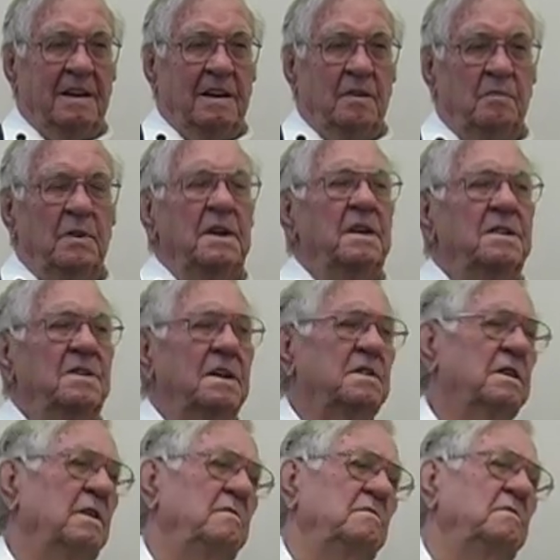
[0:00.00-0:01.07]
And we didn't get
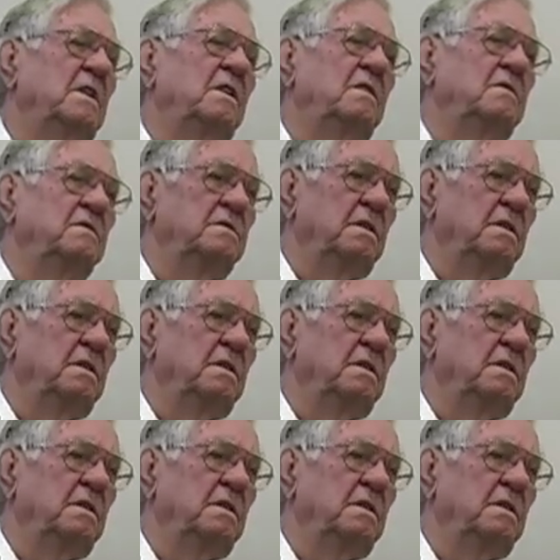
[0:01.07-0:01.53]
there as